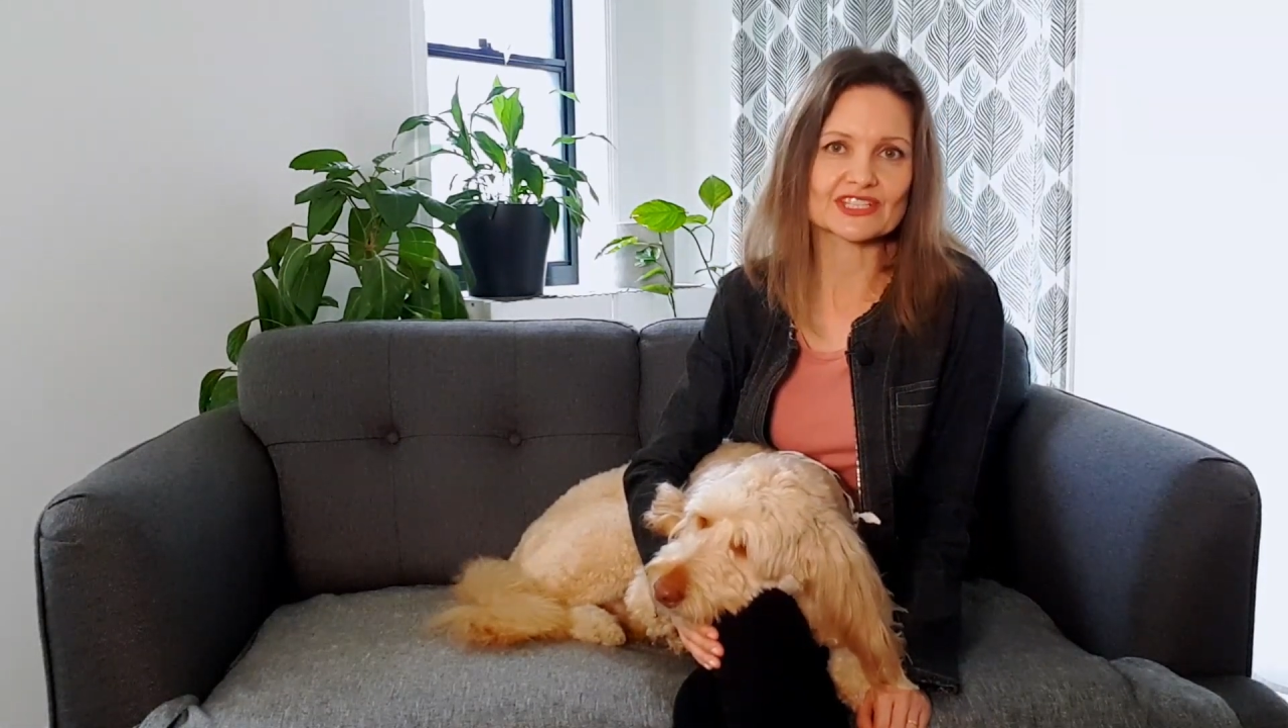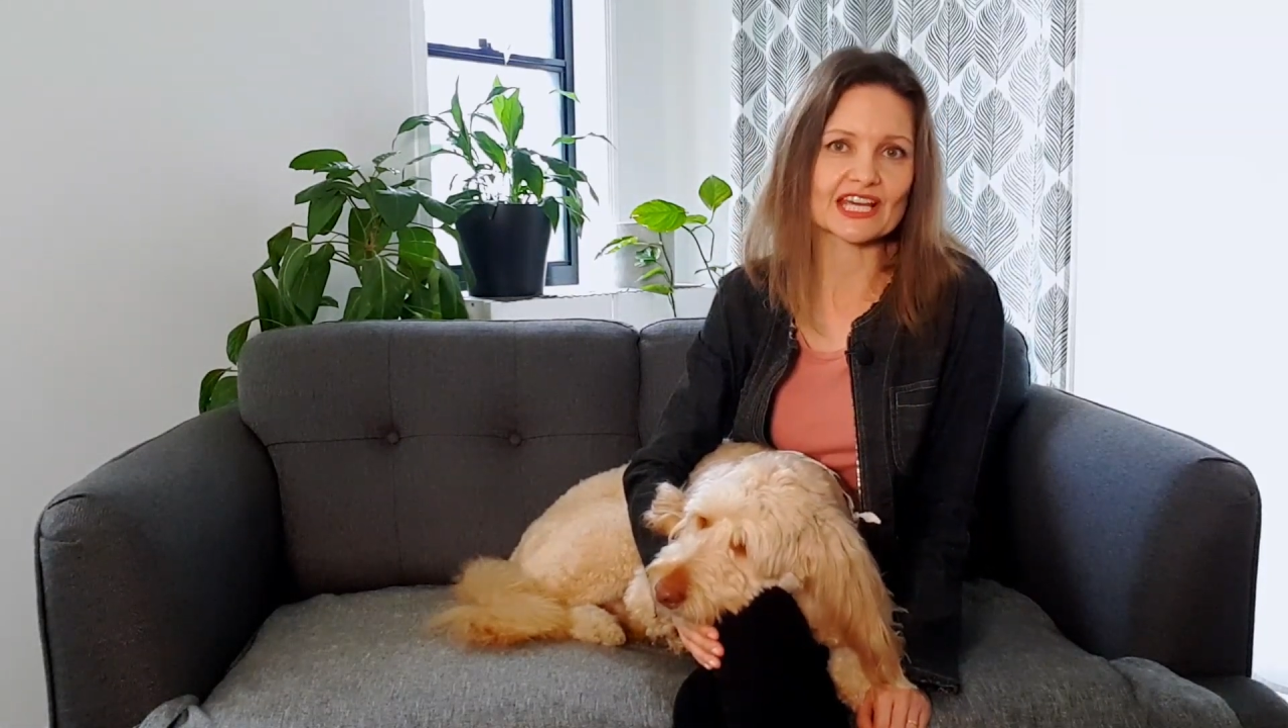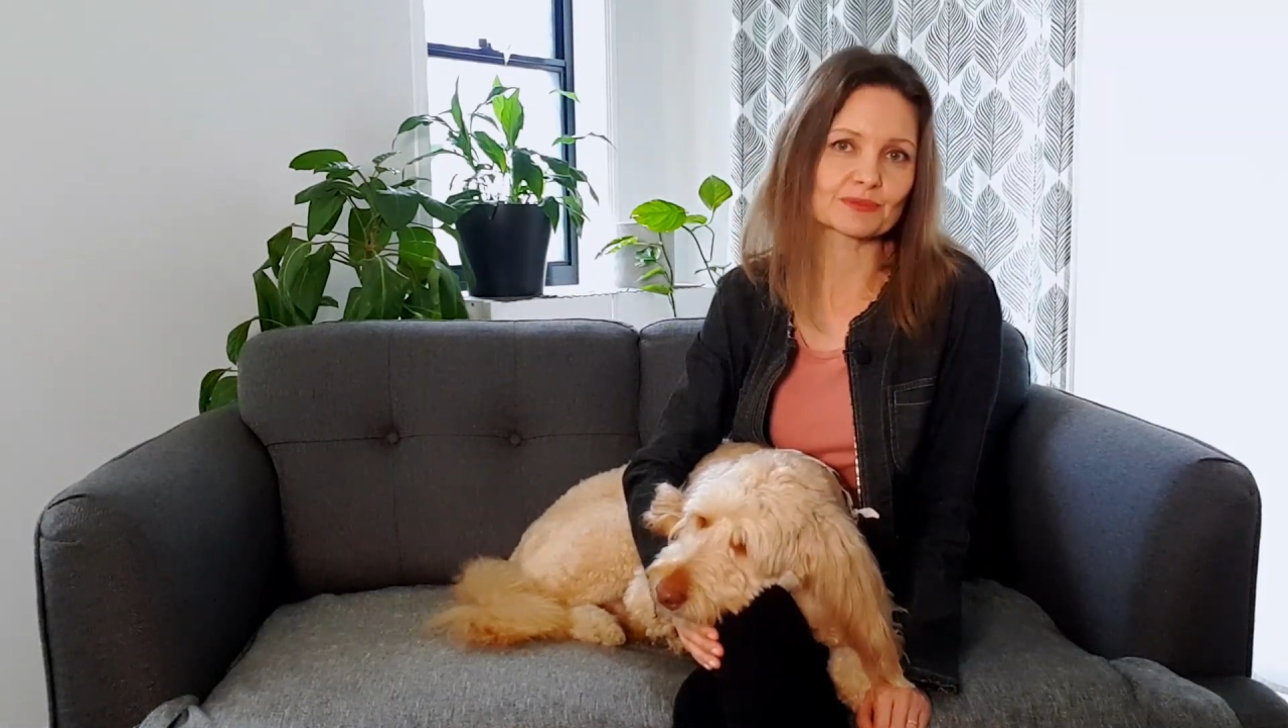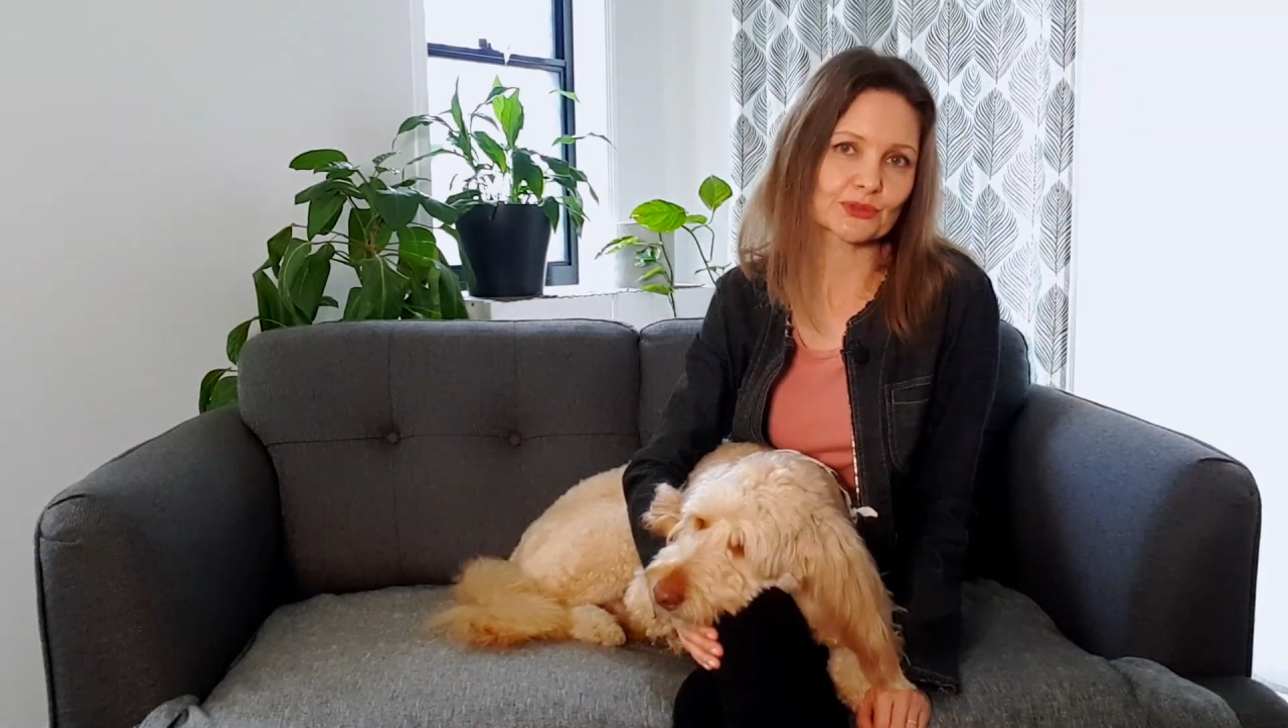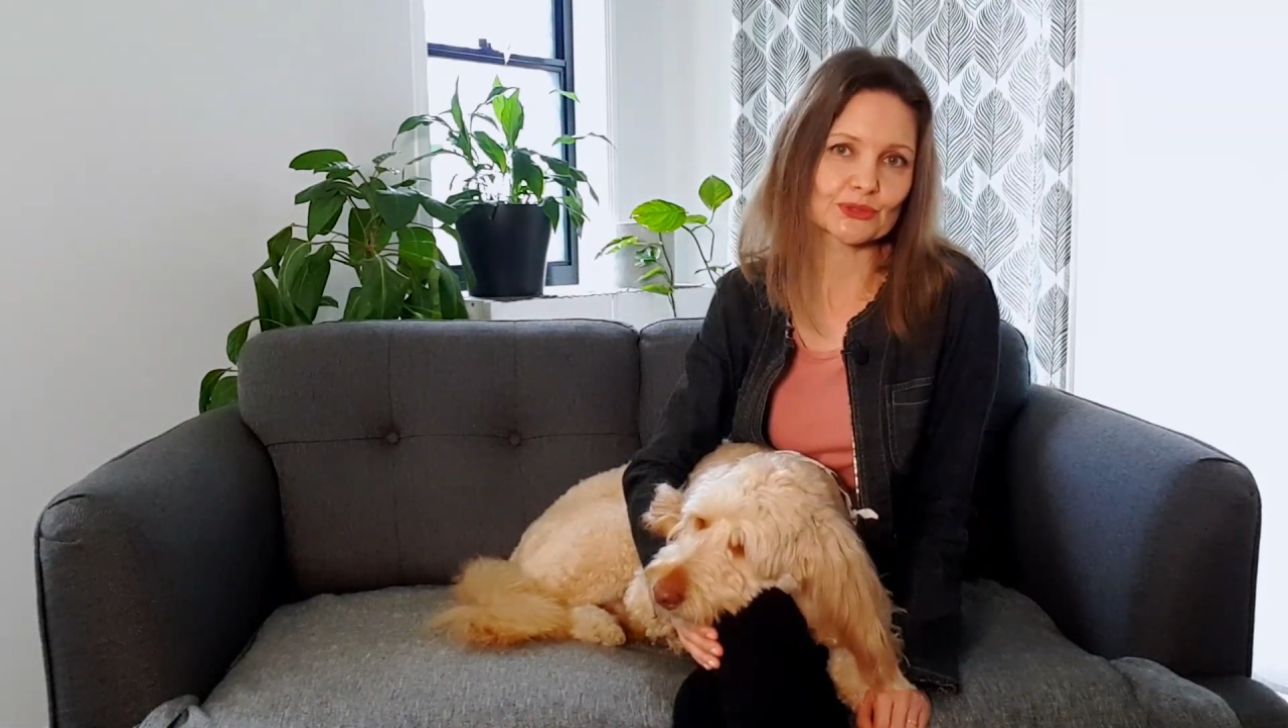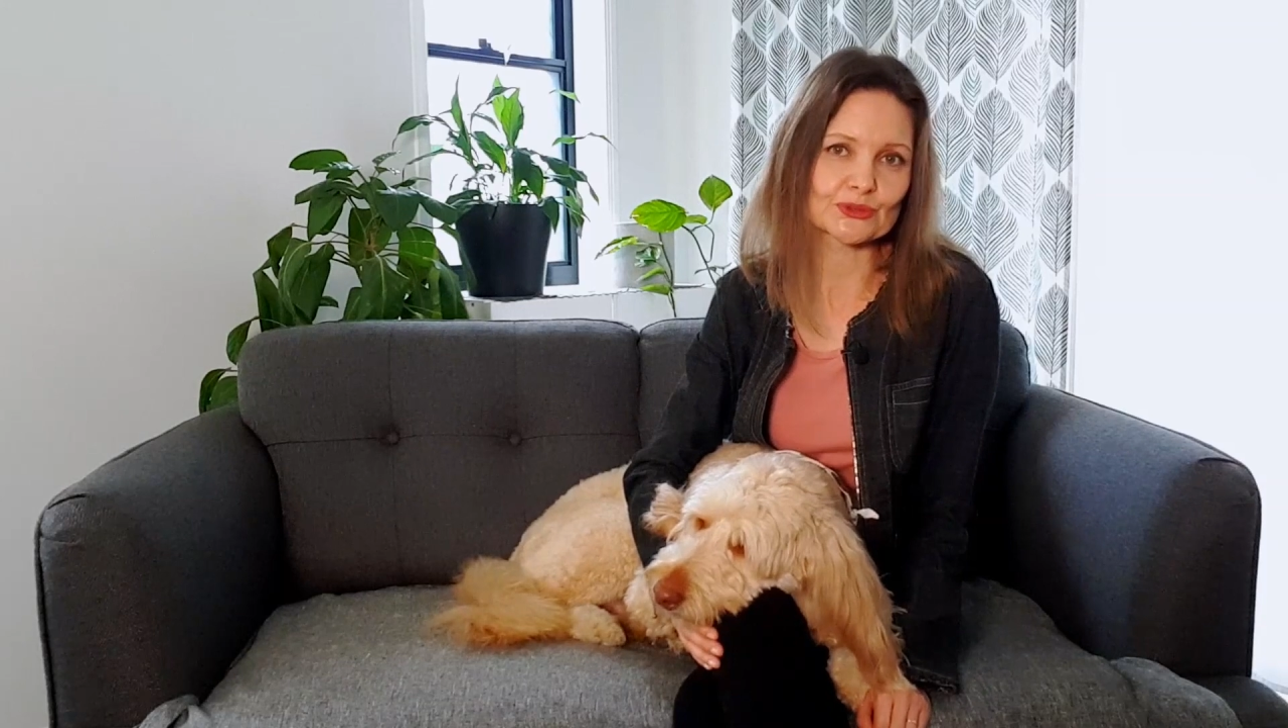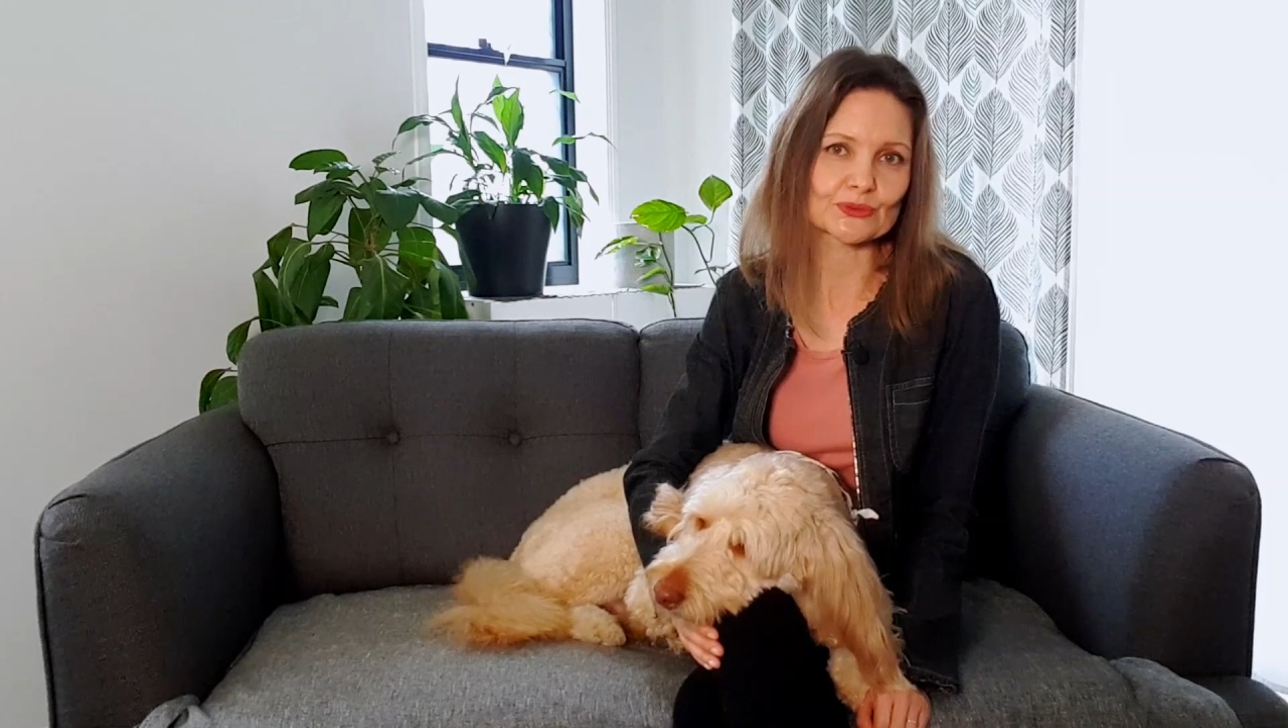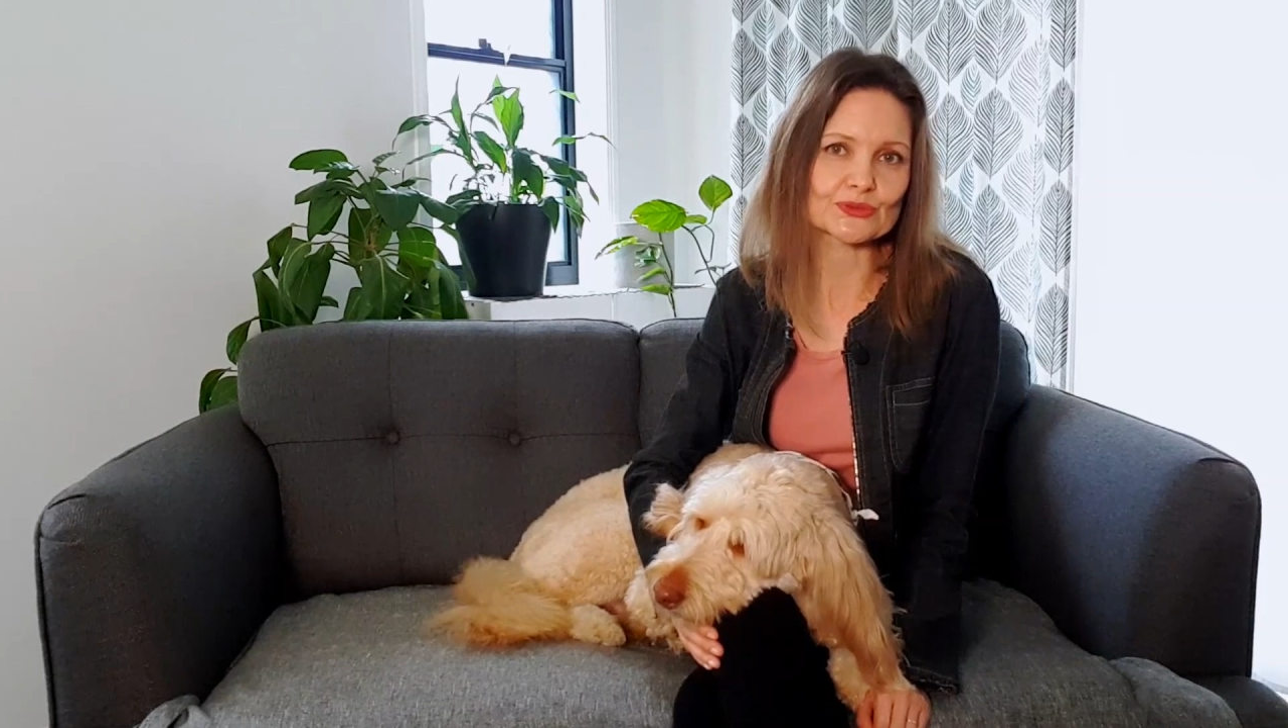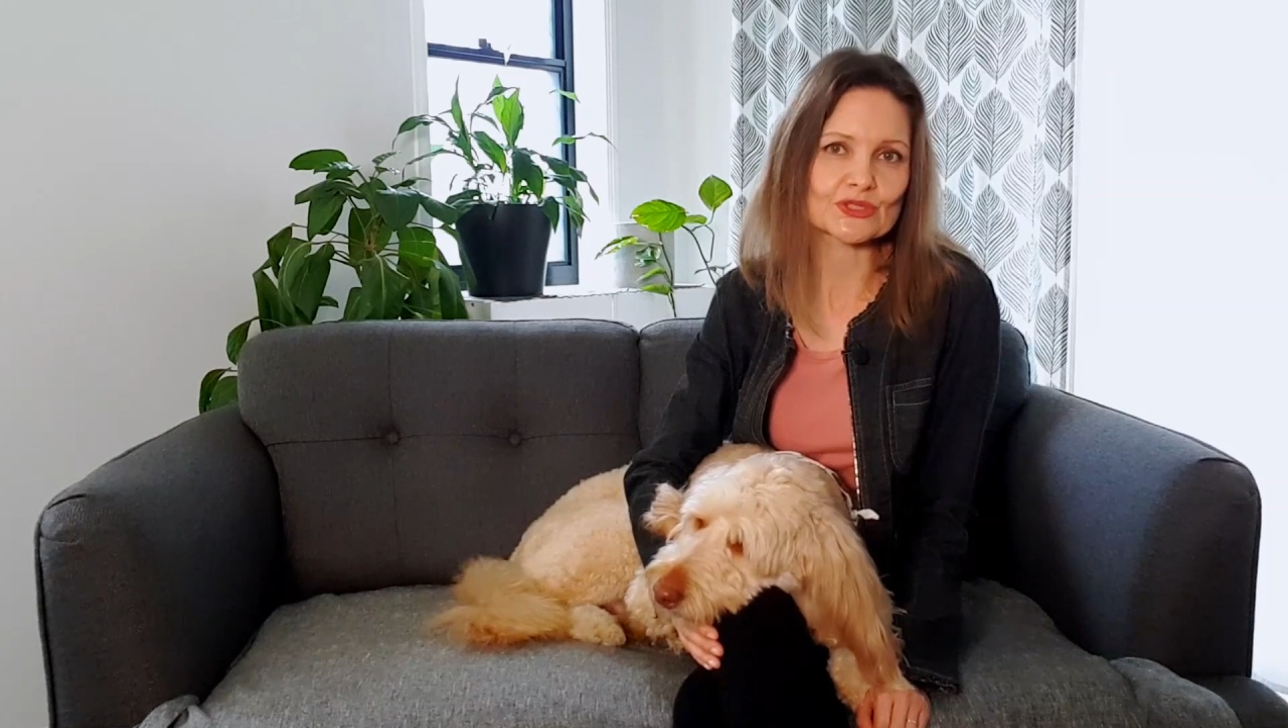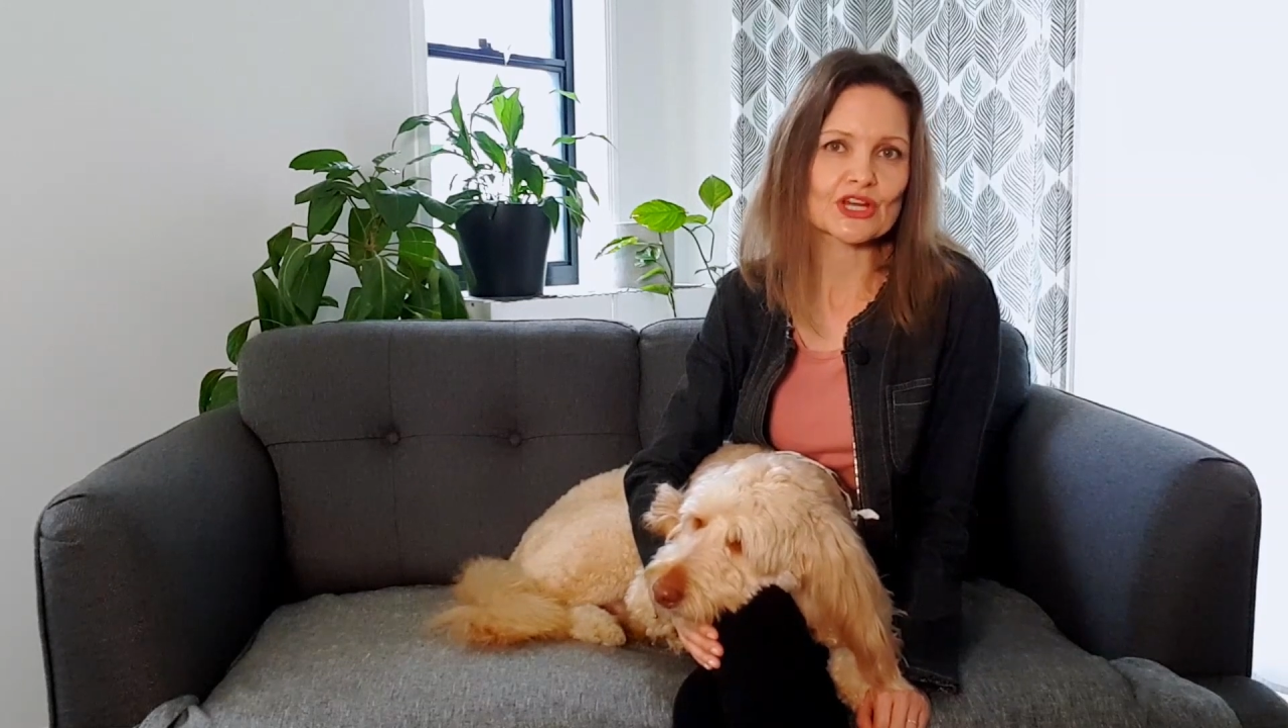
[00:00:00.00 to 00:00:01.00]
and
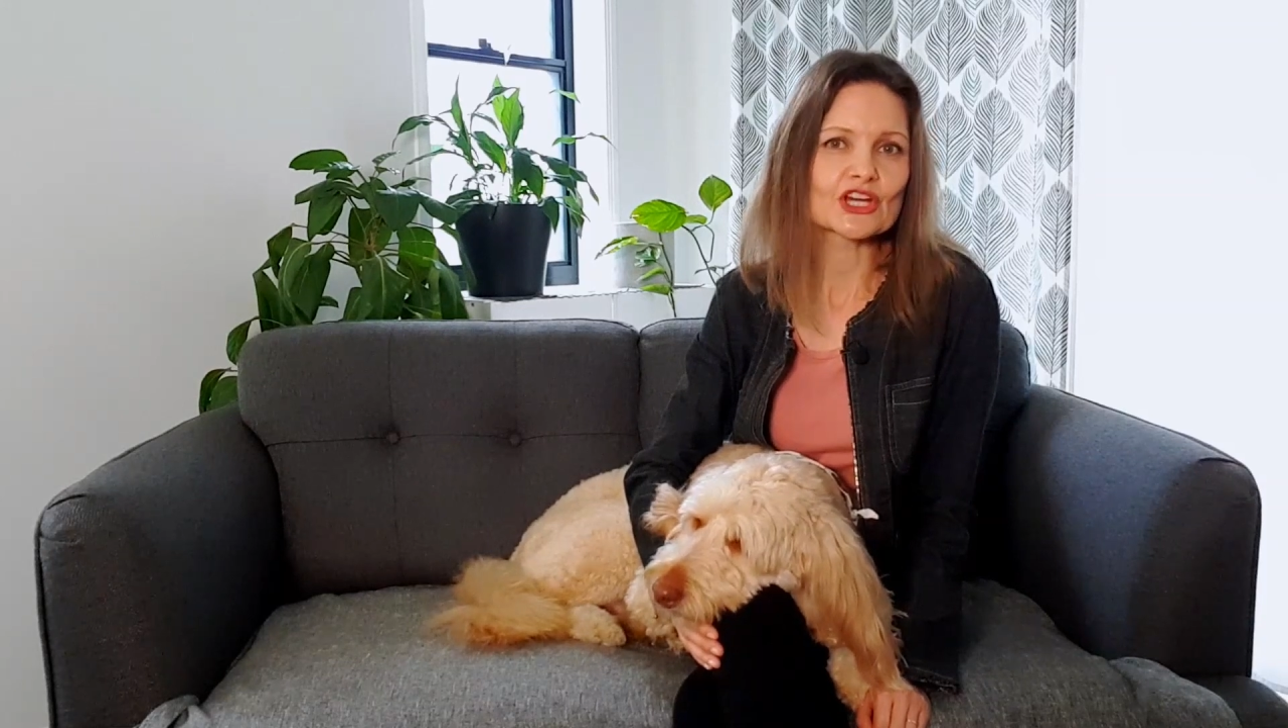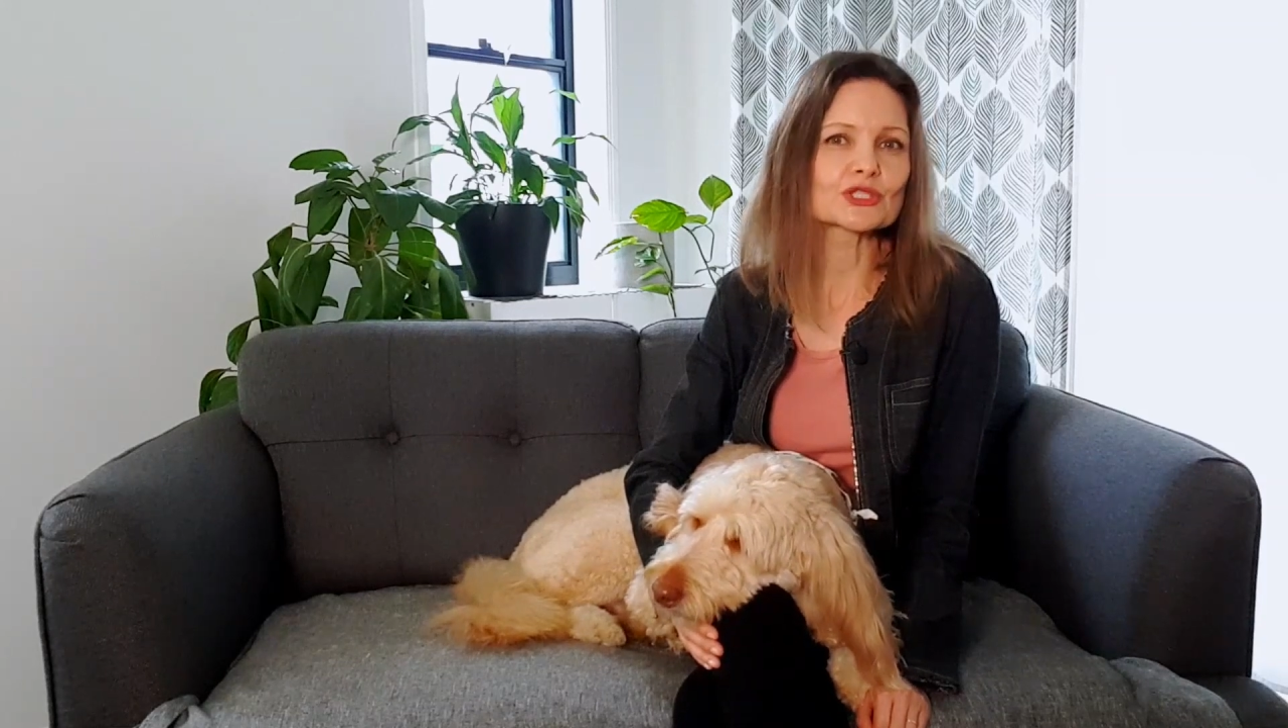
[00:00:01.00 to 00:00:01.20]
Poodles